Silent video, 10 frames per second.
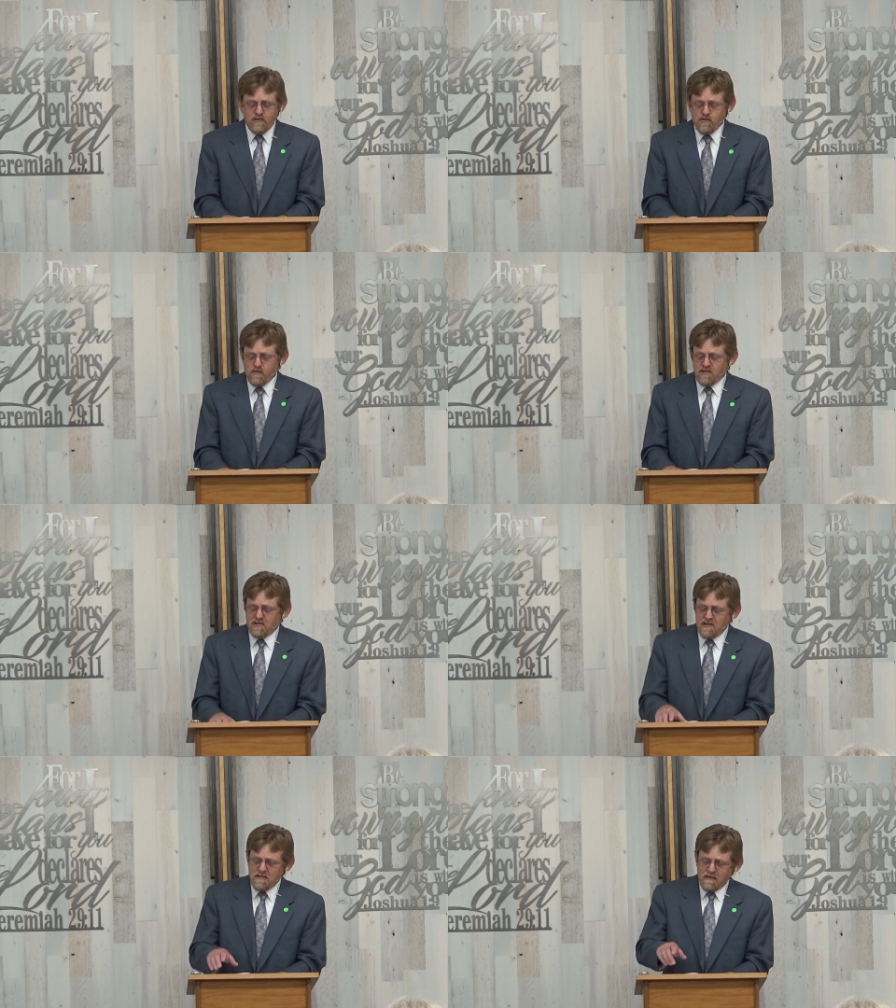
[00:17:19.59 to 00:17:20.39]
you would
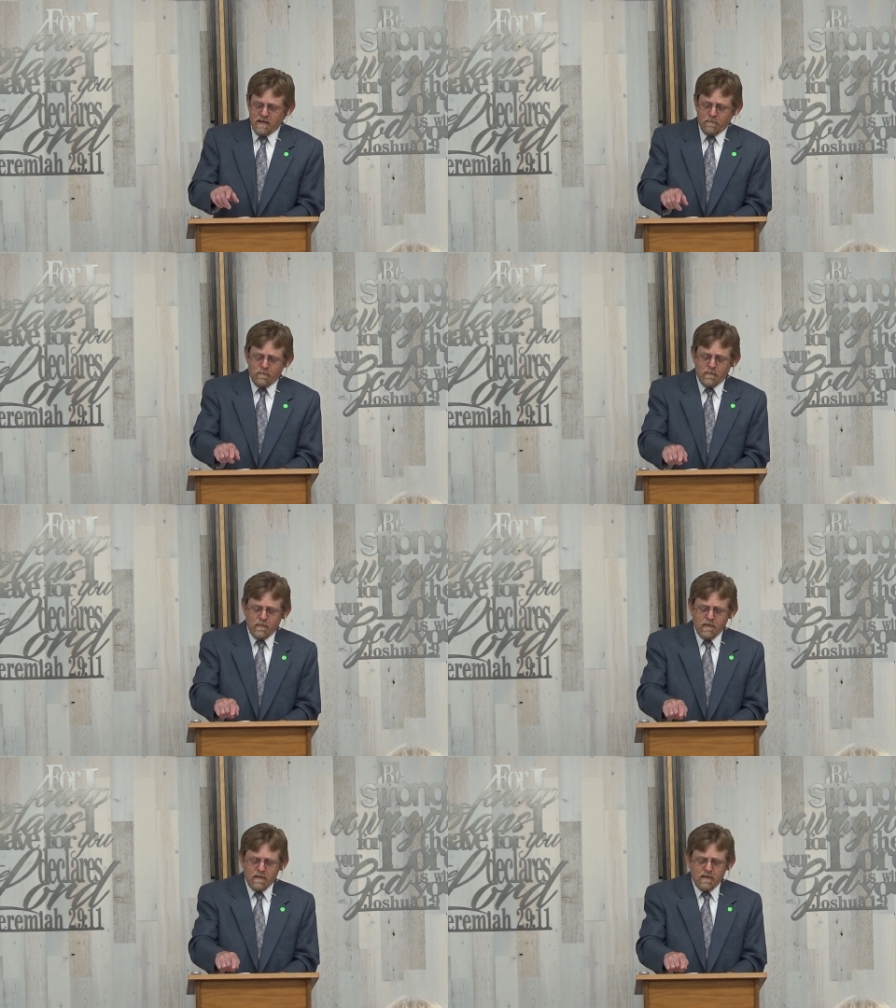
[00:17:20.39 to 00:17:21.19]
see them
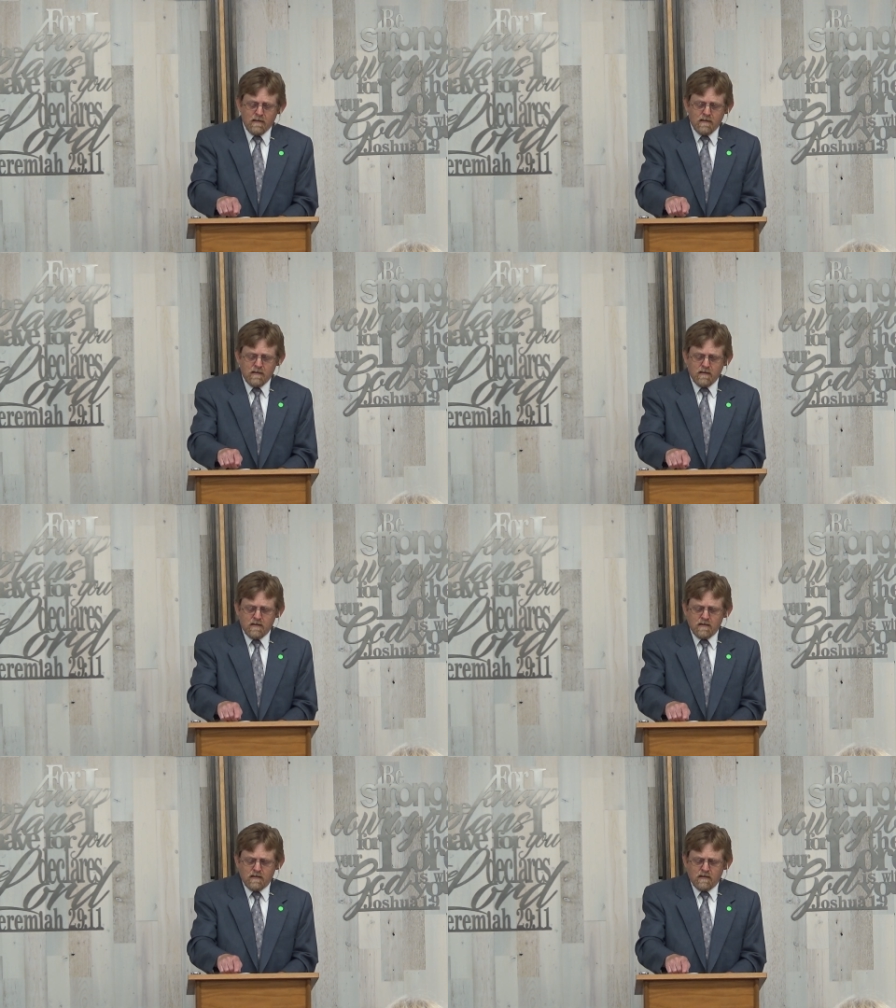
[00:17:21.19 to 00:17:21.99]

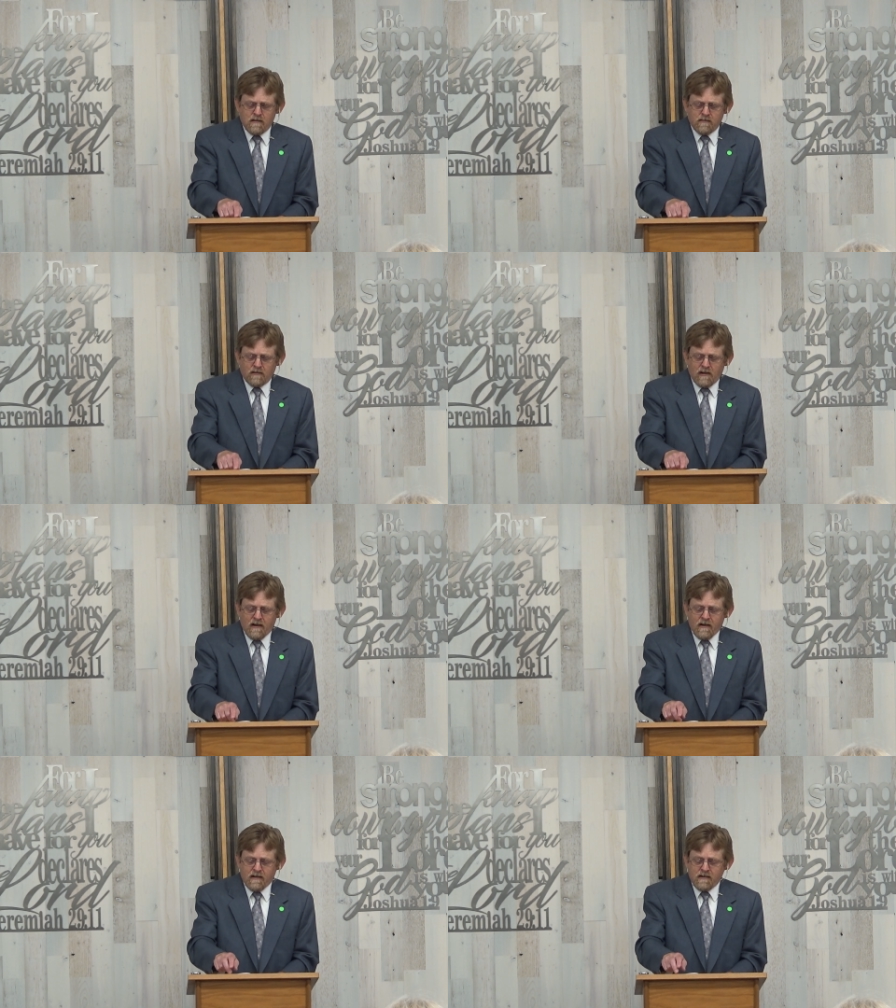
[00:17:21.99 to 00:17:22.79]
in the
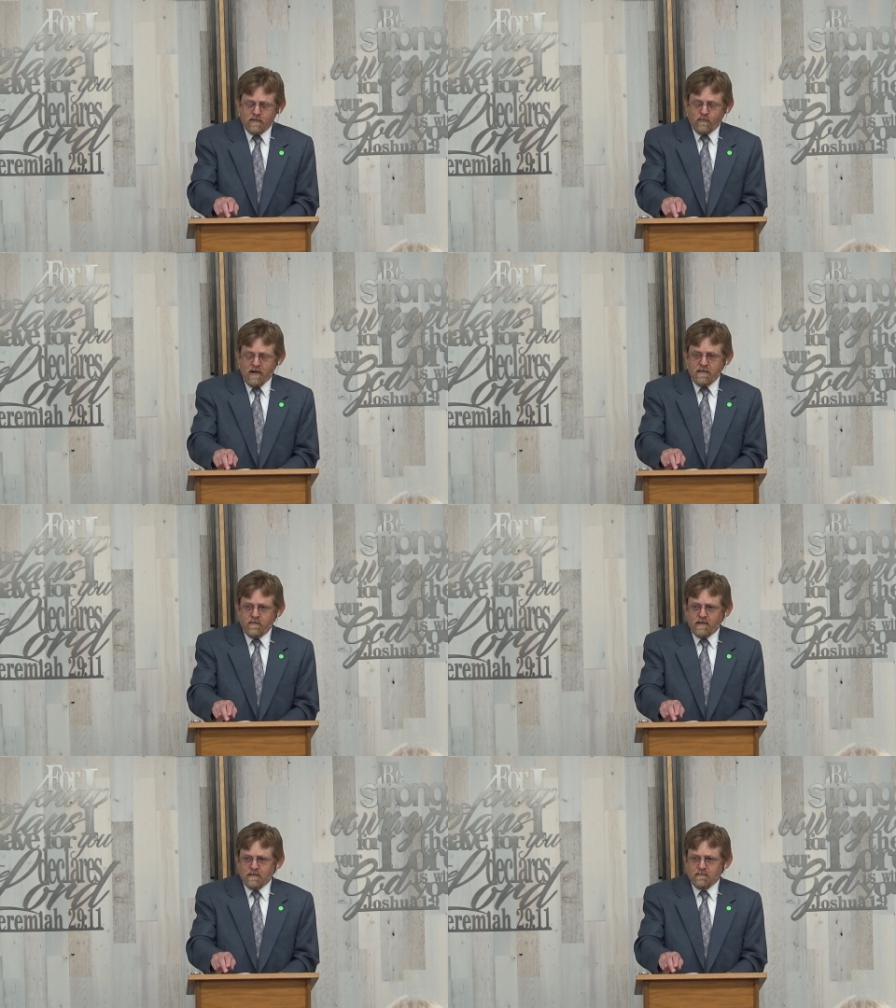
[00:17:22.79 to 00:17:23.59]
lion and the
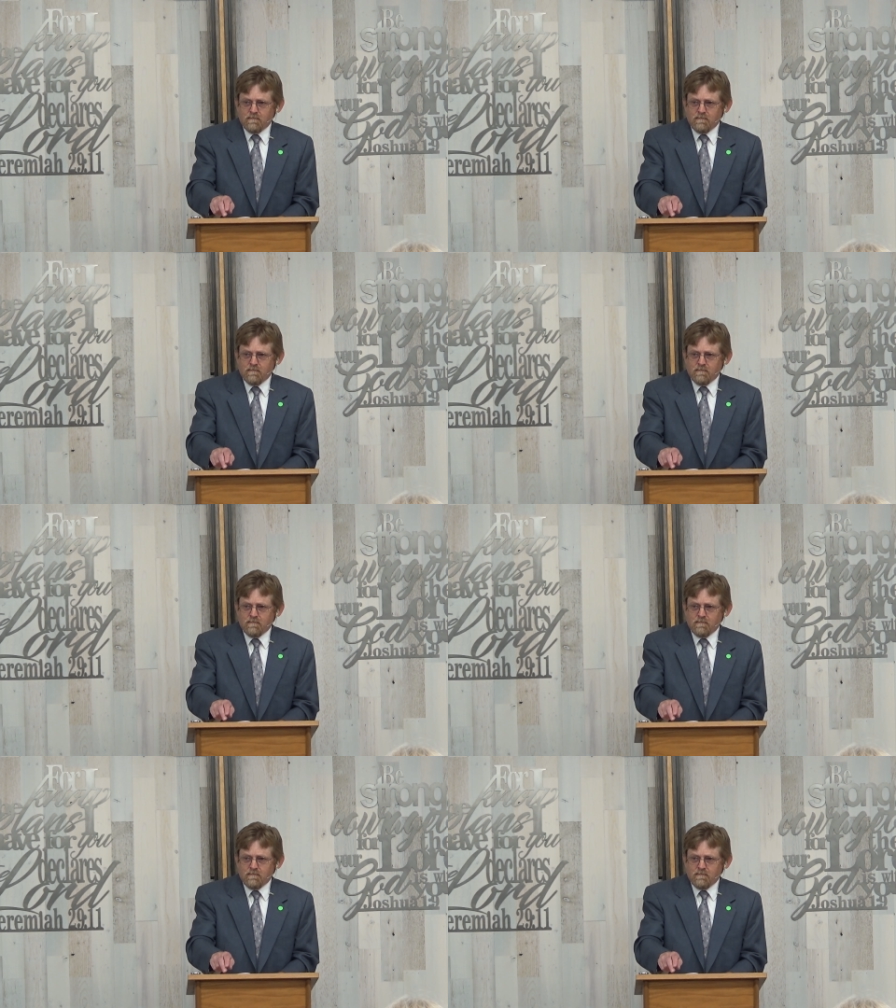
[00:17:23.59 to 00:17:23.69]
raven,